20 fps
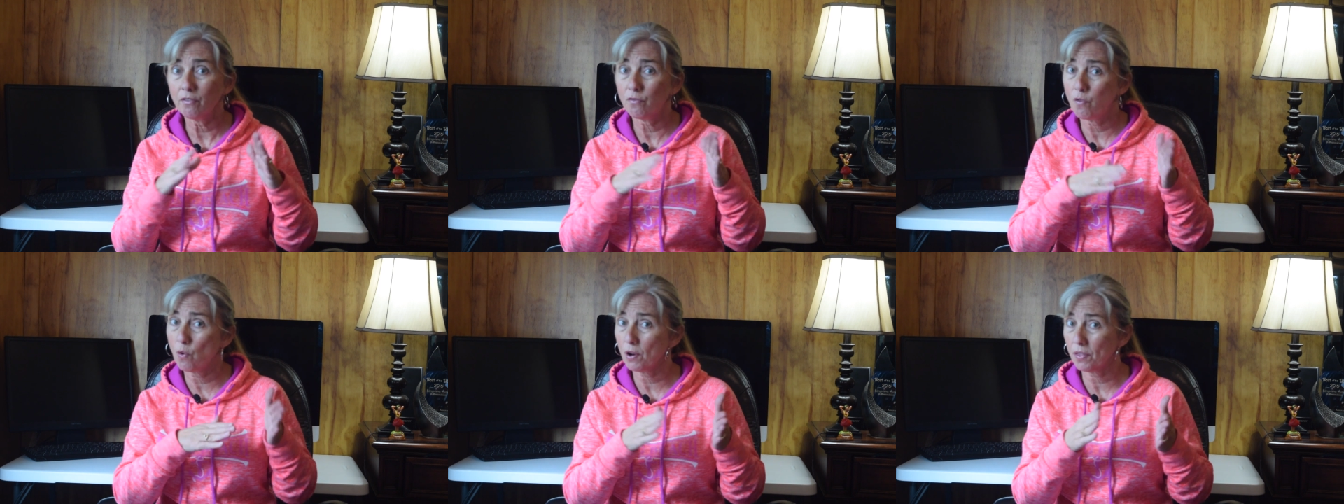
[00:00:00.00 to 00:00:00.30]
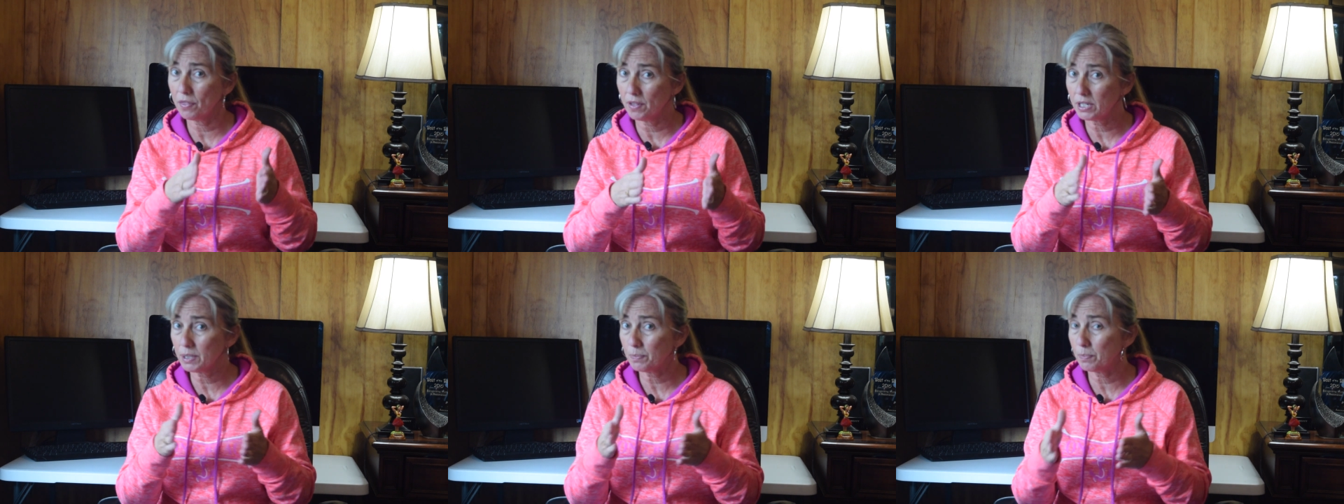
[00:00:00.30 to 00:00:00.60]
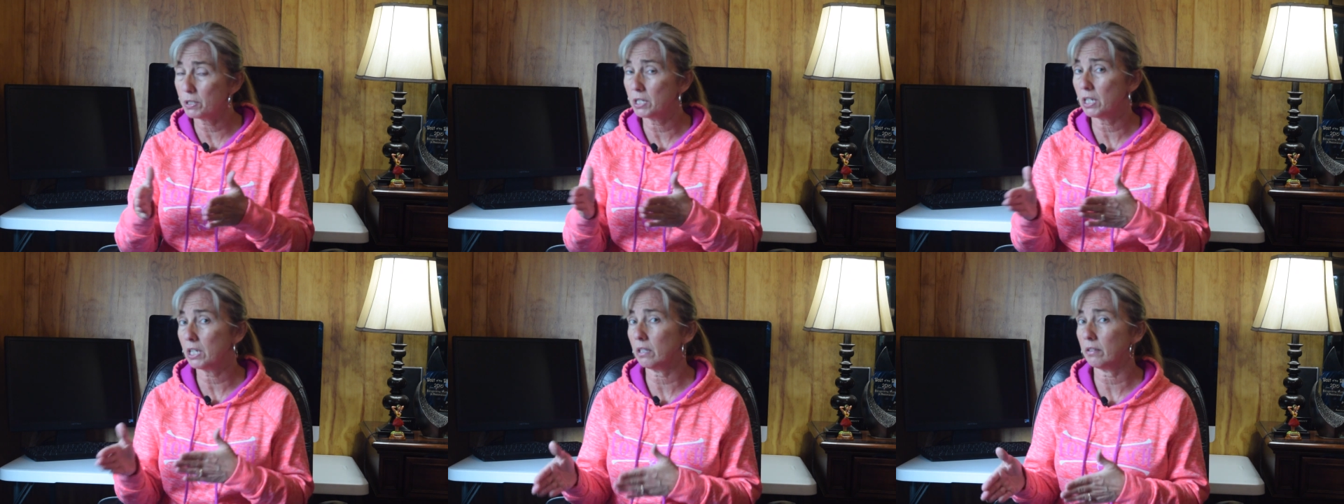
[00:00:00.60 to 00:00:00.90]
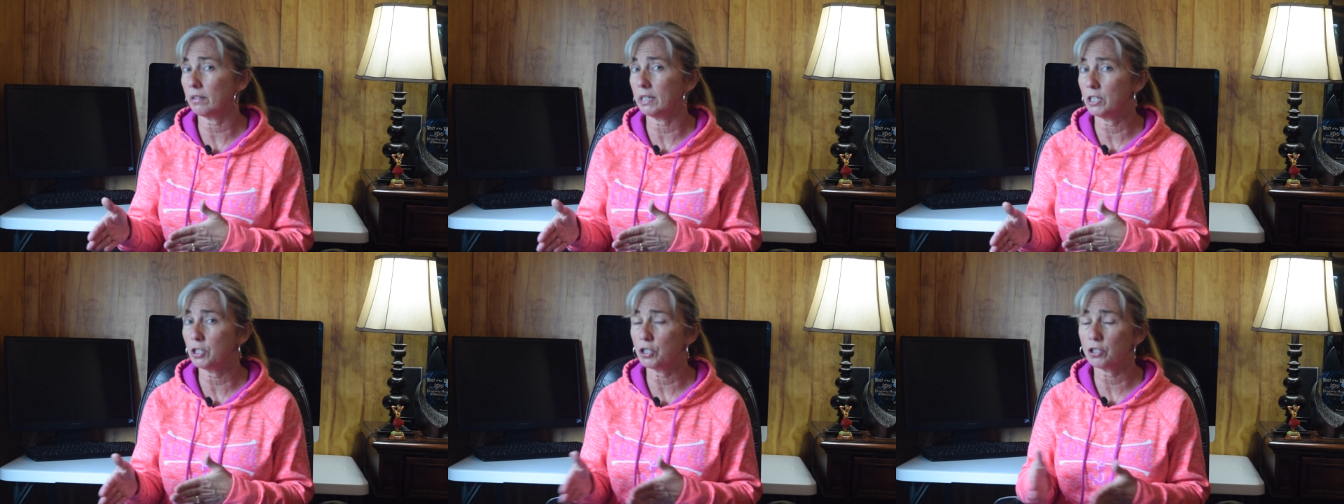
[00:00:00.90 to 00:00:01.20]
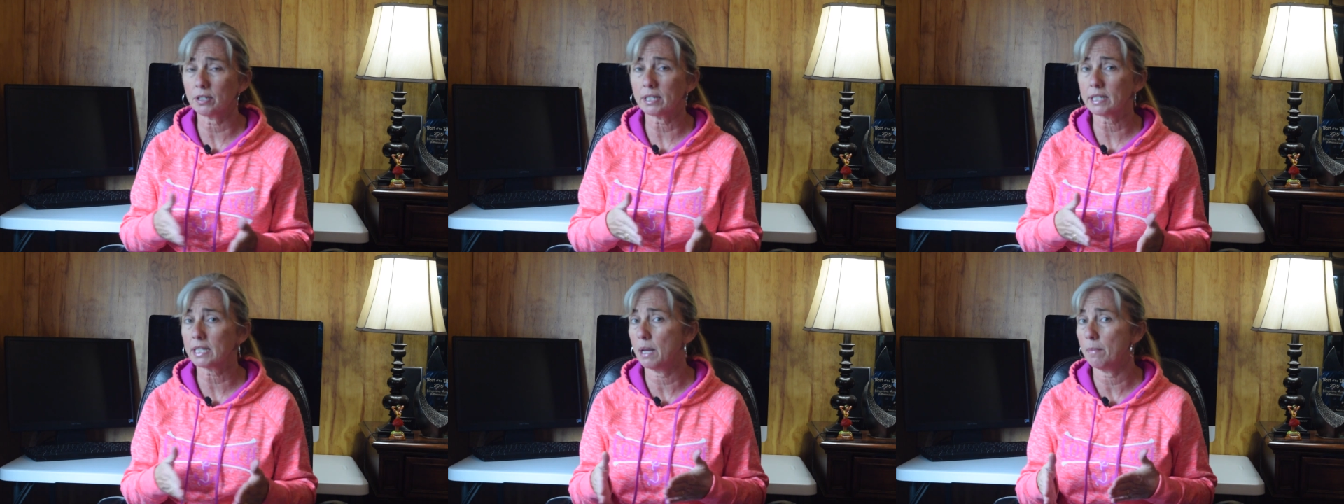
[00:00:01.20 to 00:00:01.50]
for this particular
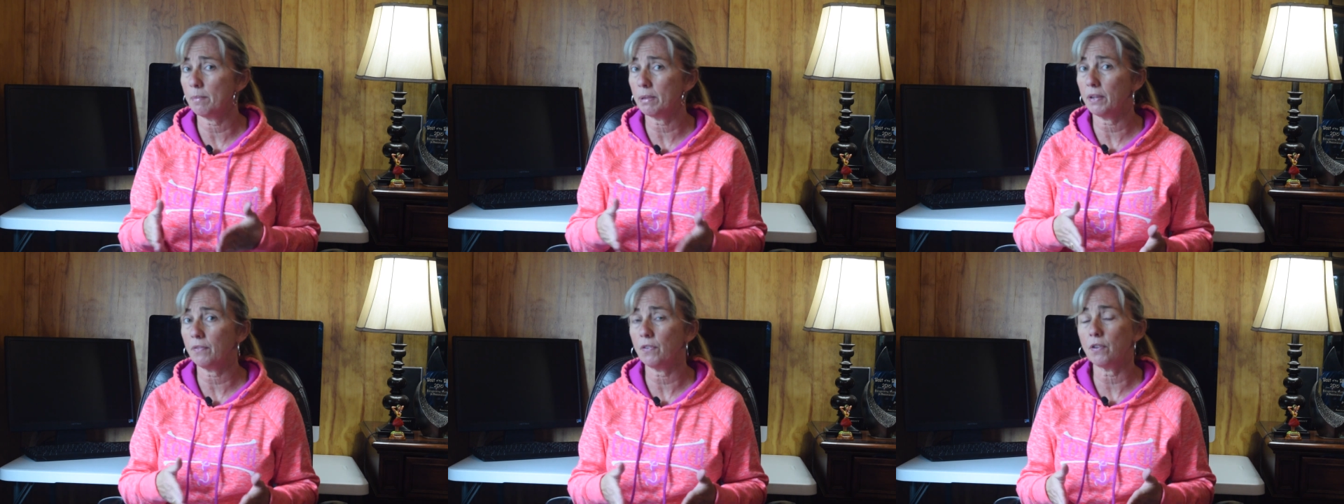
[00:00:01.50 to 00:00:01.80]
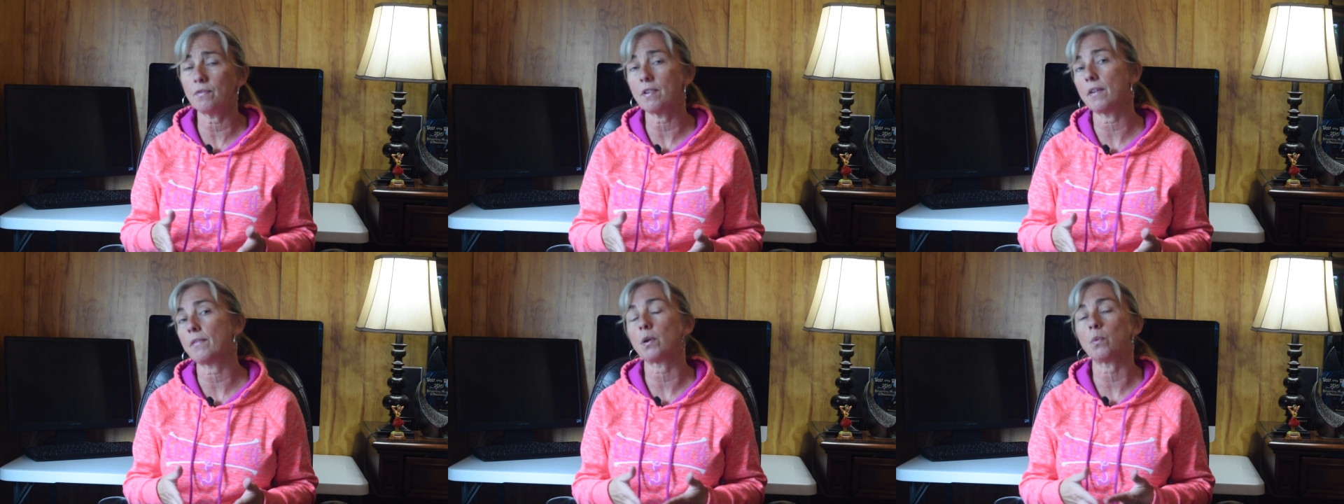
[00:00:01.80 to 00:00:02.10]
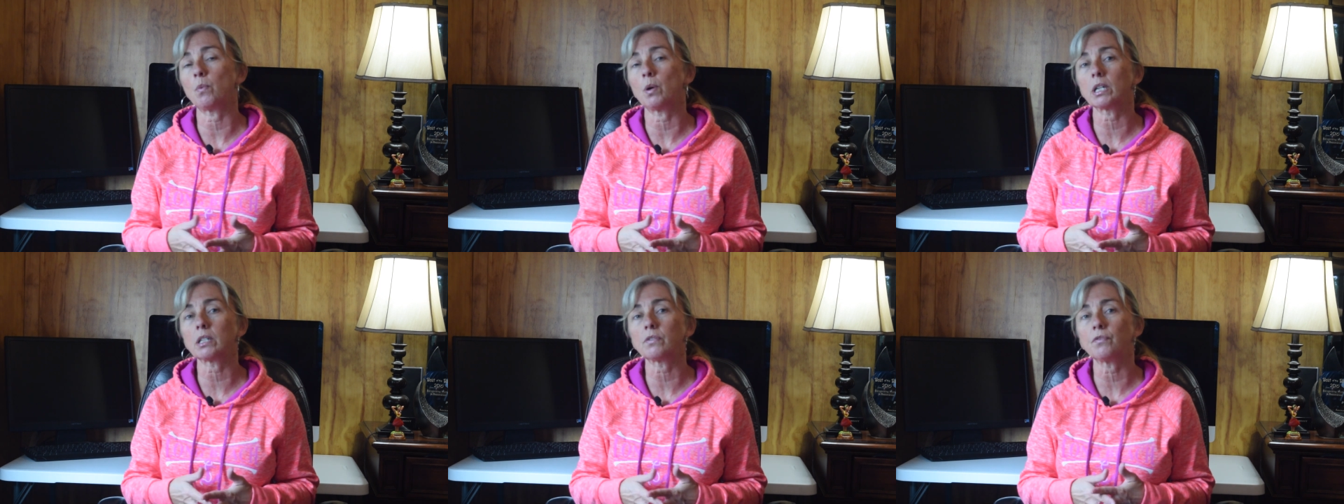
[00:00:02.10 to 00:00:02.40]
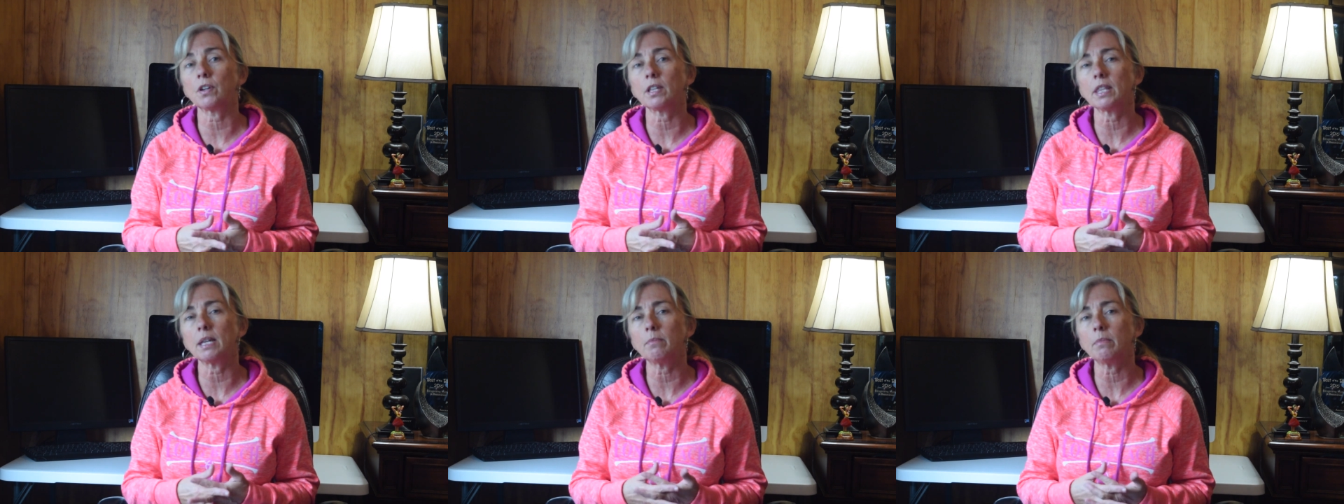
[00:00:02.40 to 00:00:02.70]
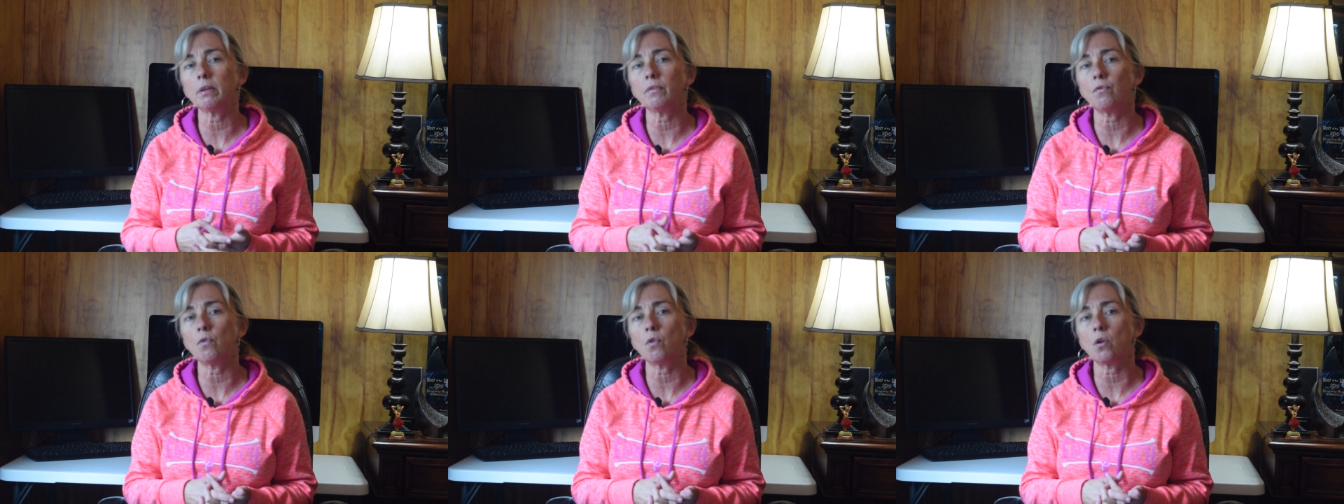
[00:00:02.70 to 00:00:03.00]
insurance company if you've never worked for them
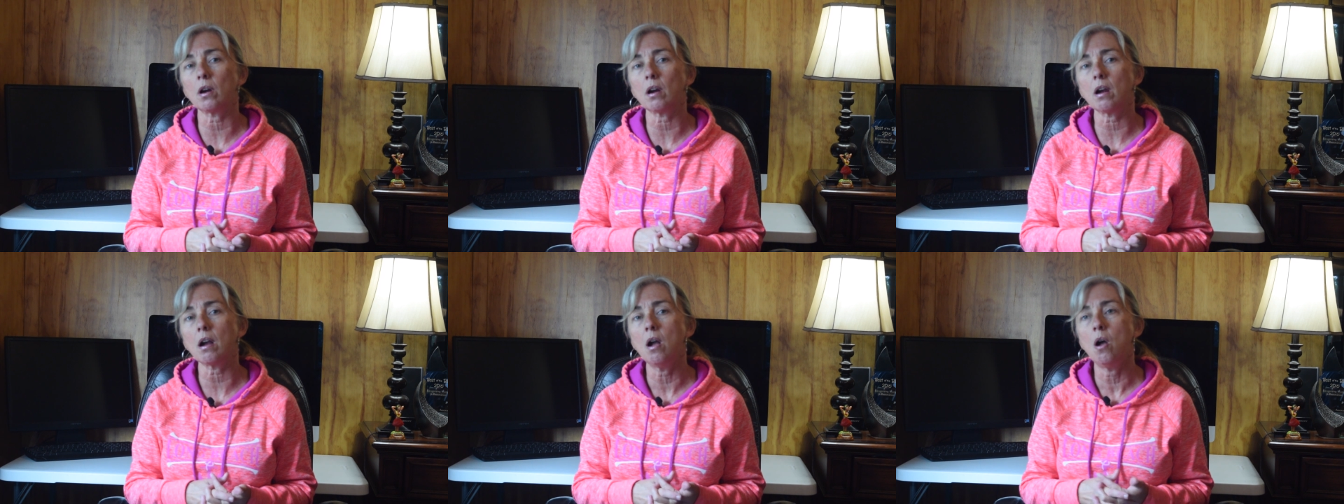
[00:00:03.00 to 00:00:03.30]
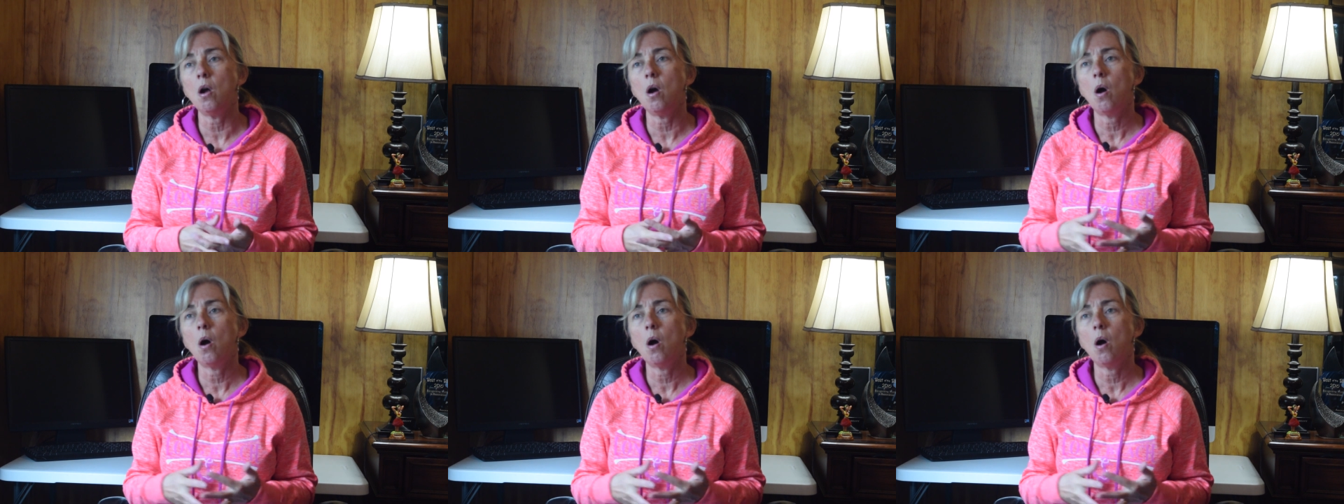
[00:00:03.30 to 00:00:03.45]
before?